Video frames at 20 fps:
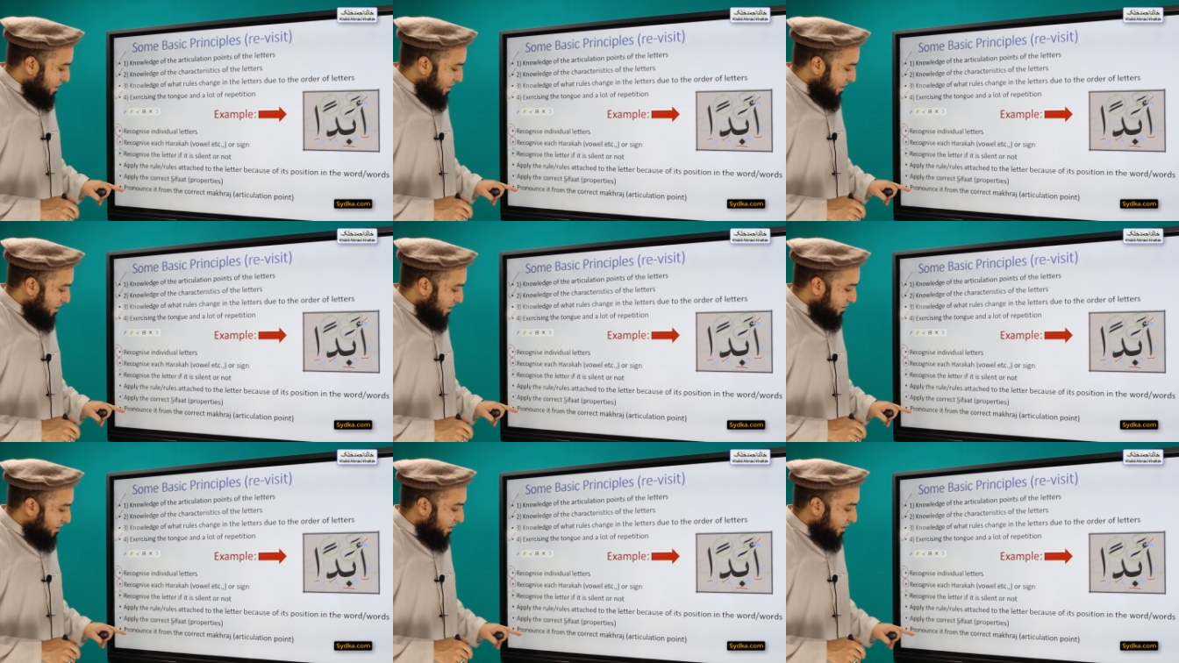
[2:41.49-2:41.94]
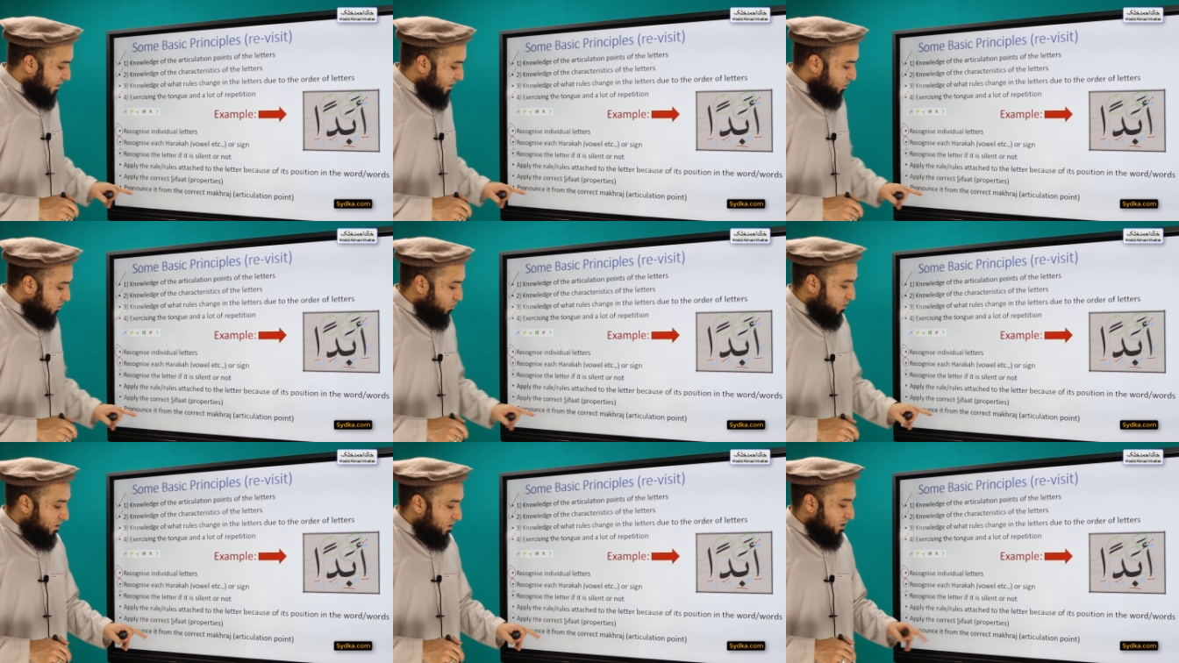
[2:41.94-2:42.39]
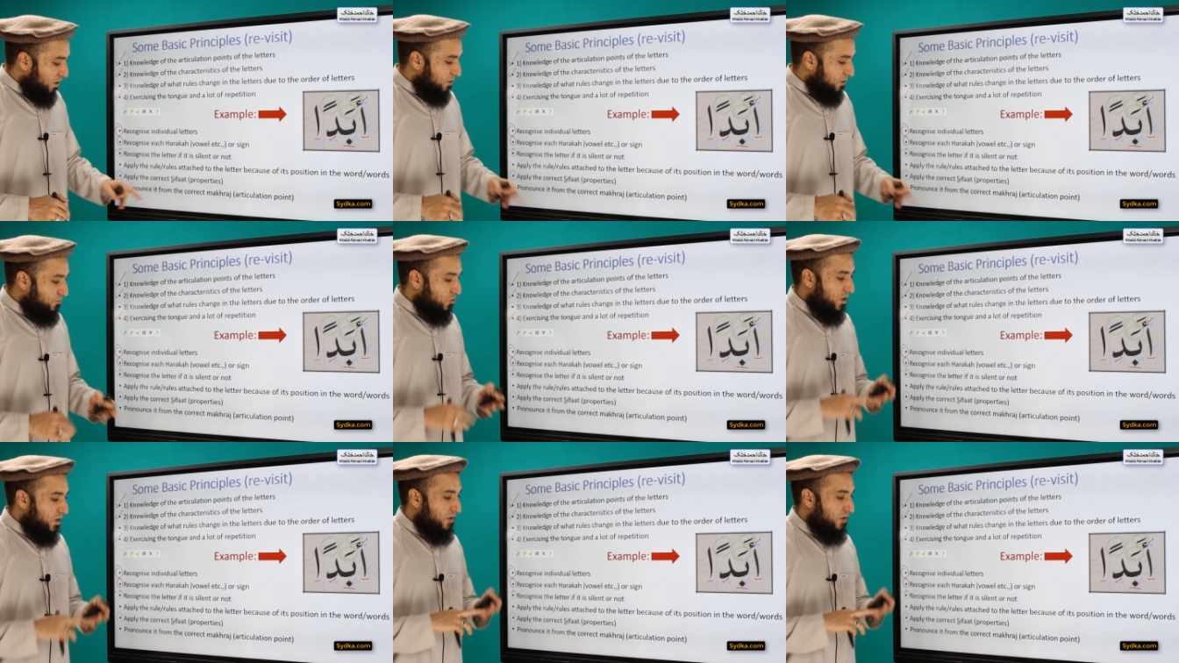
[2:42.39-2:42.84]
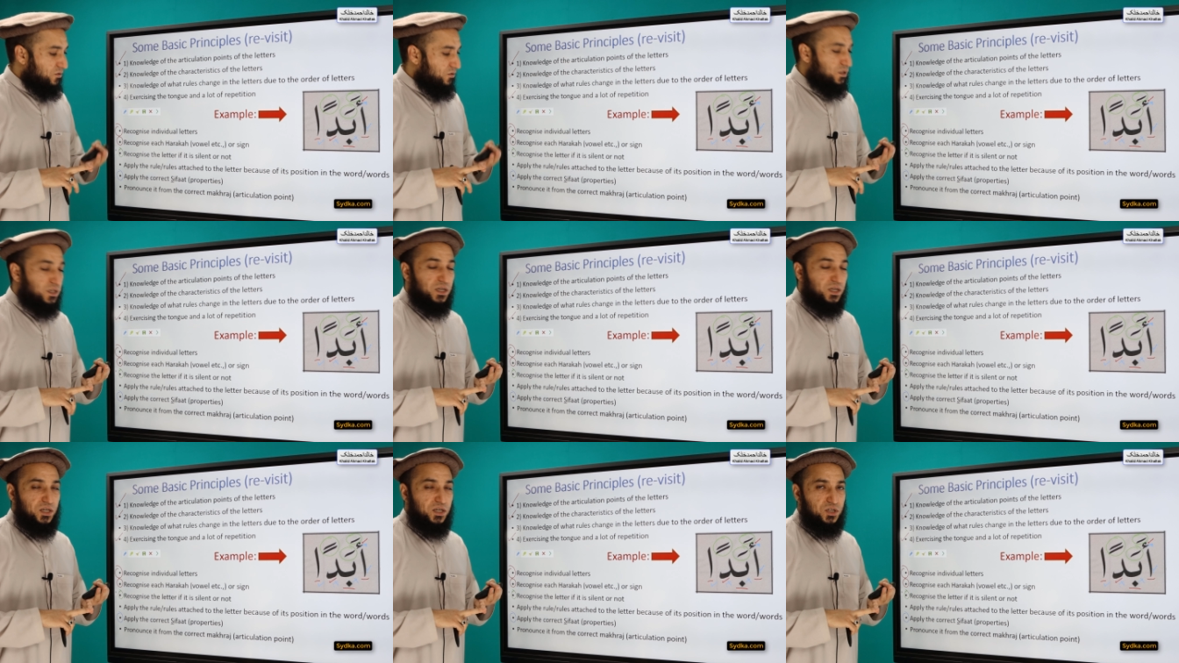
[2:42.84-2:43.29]
Uh, the next one is
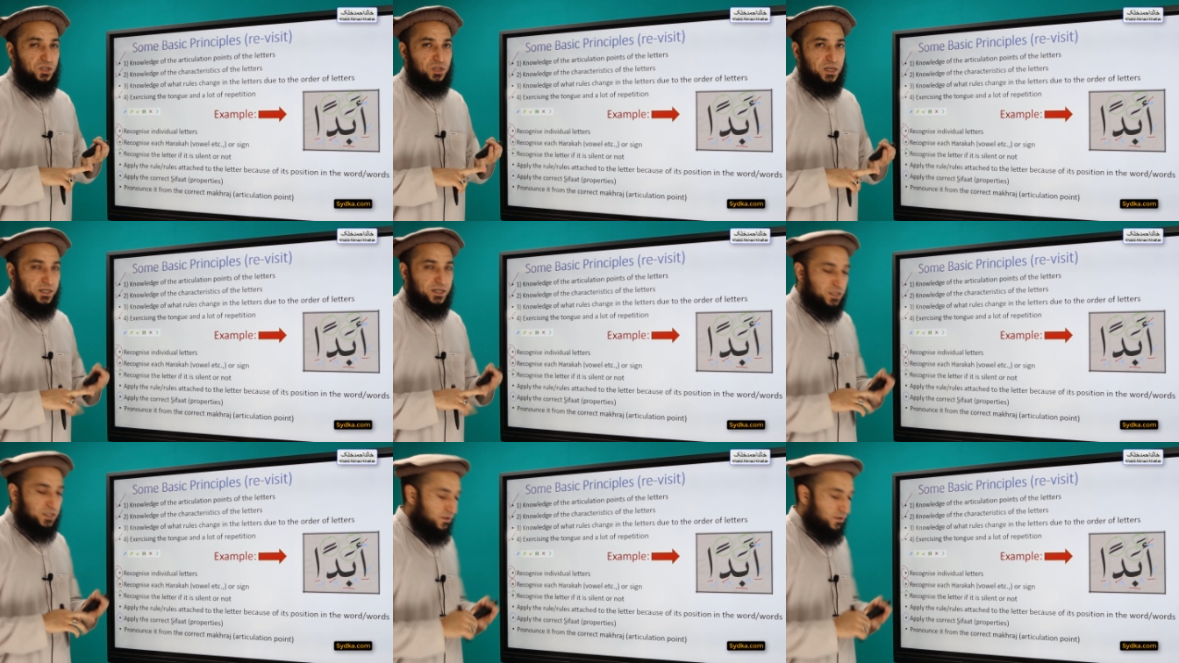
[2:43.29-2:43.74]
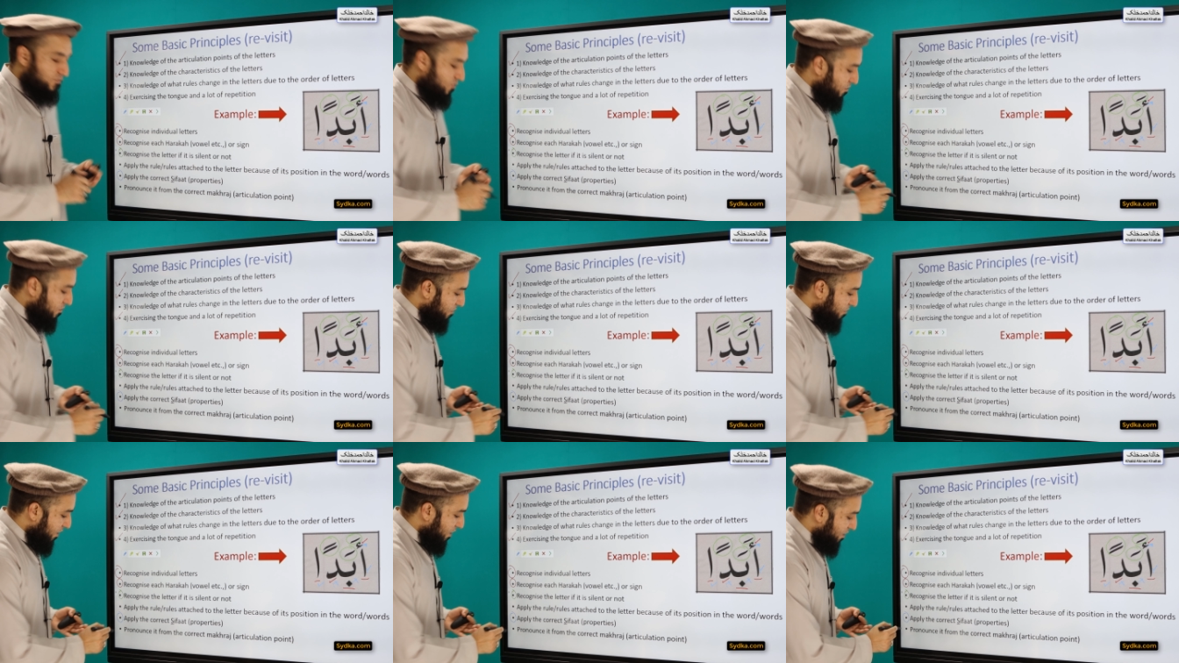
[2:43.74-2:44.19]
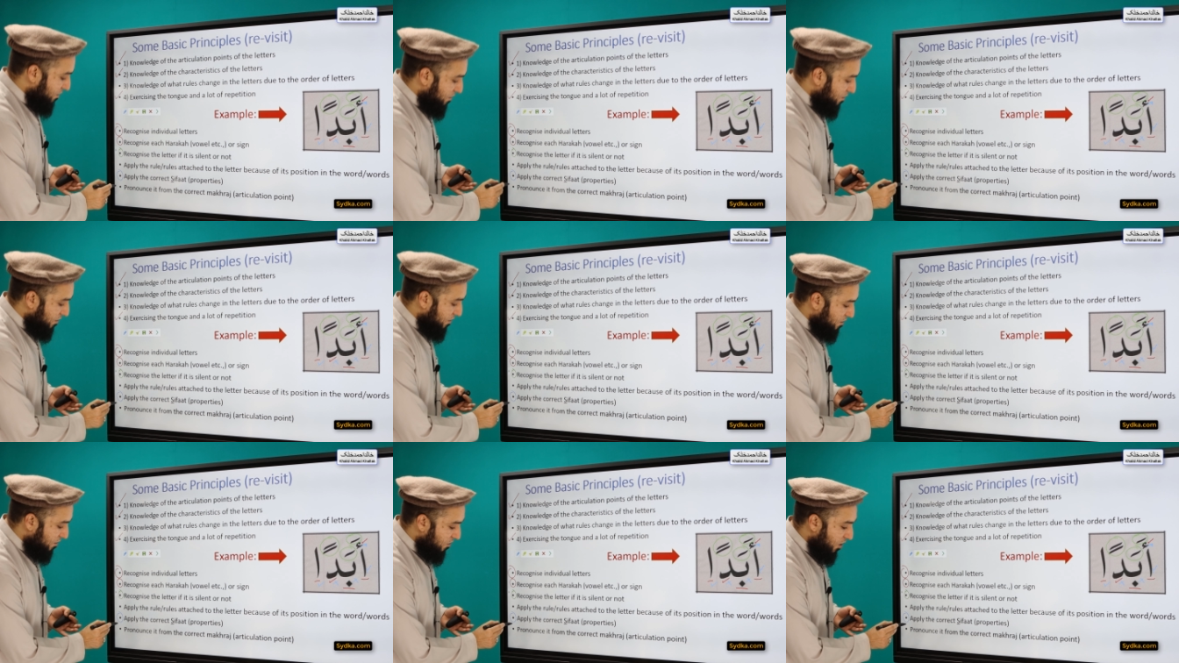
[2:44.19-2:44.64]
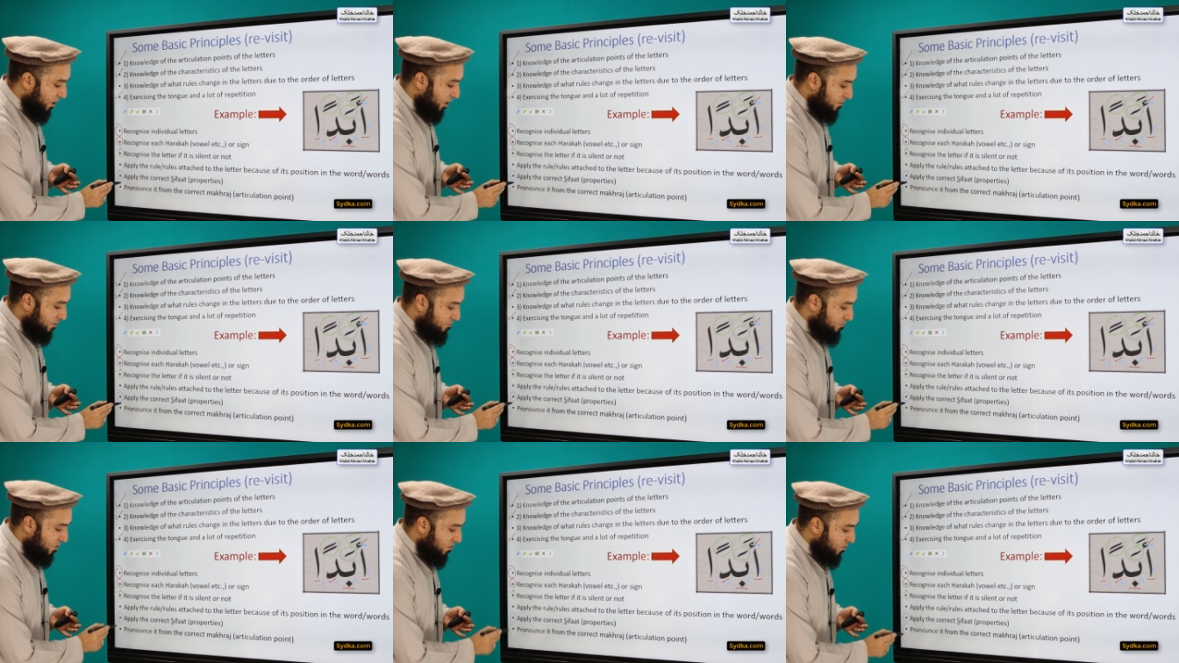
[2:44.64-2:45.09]
pronouncing each letter from its
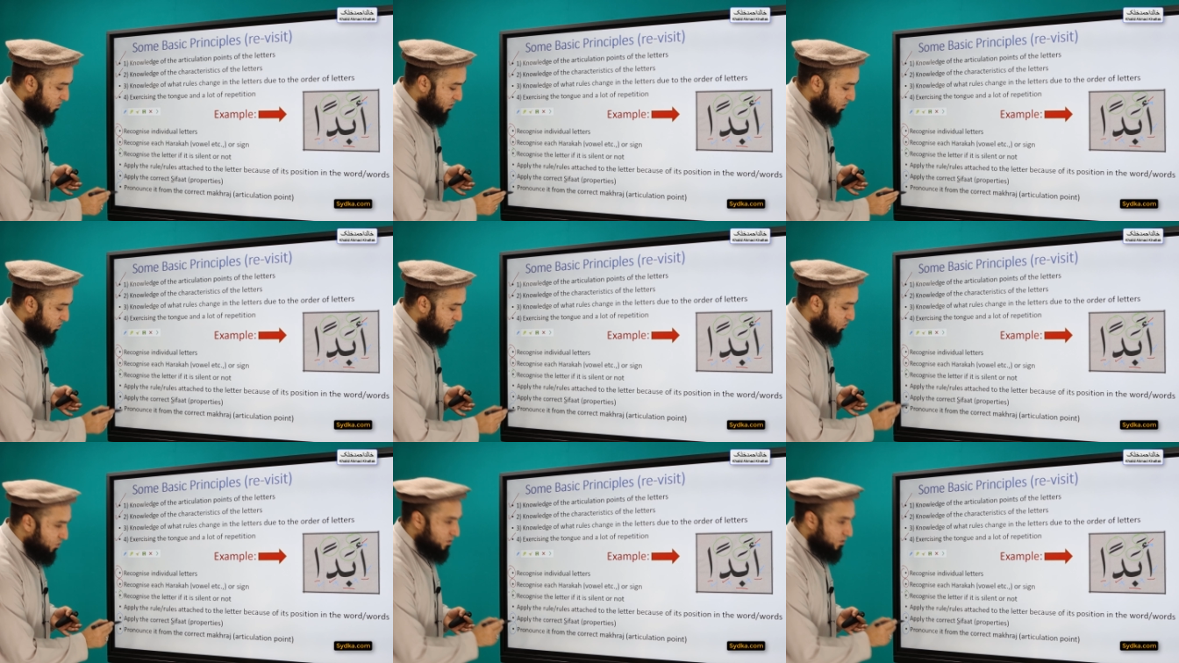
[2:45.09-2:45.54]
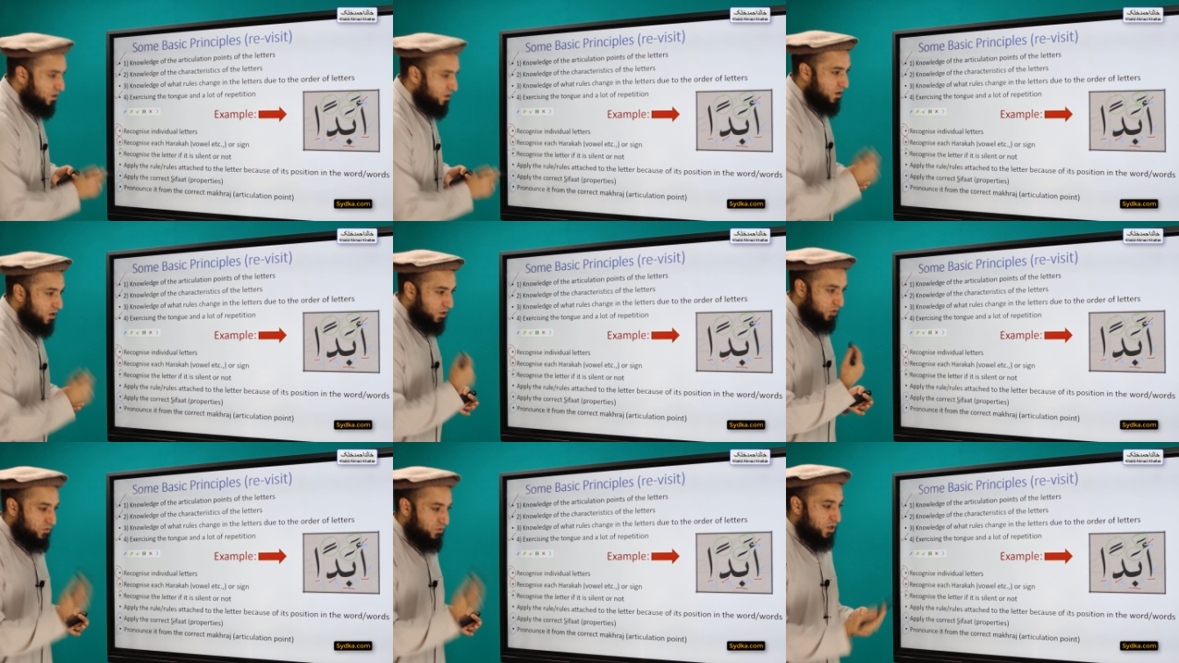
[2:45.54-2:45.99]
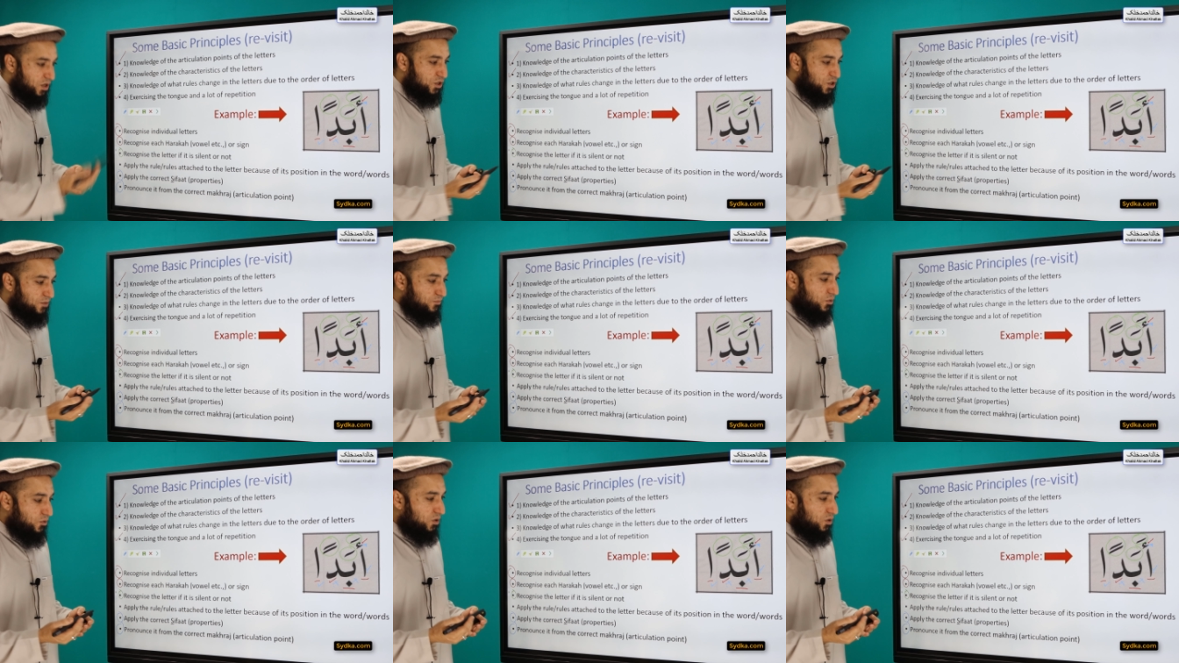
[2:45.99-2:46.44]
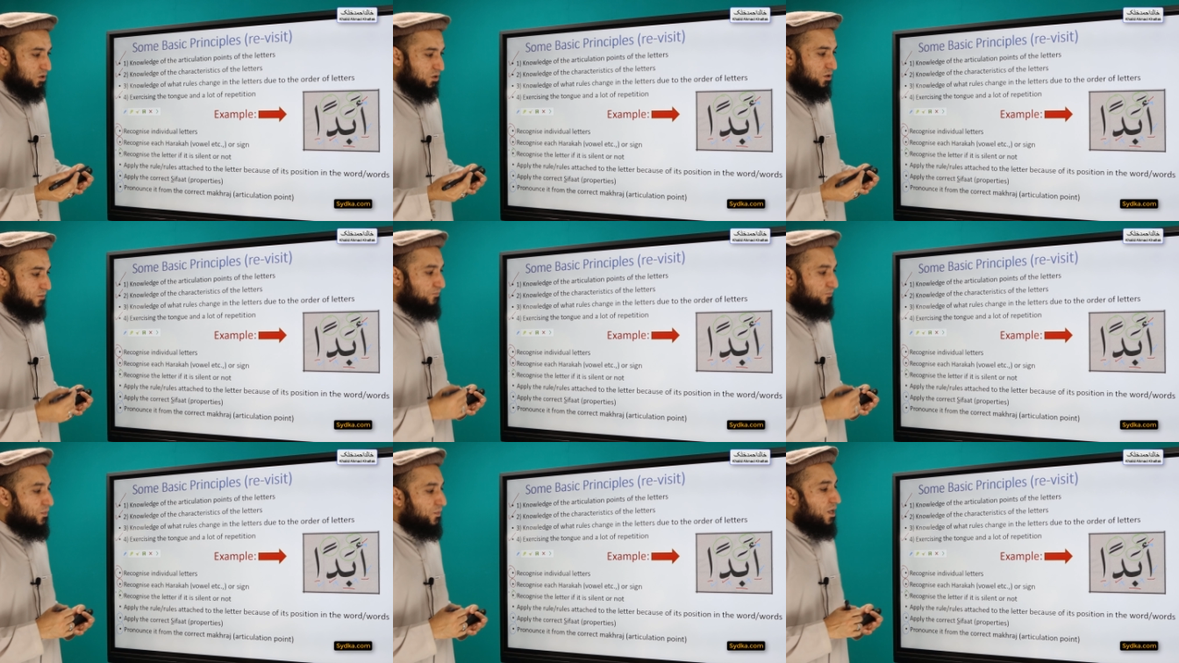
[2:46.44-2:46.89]
correct makhraj, articulation point.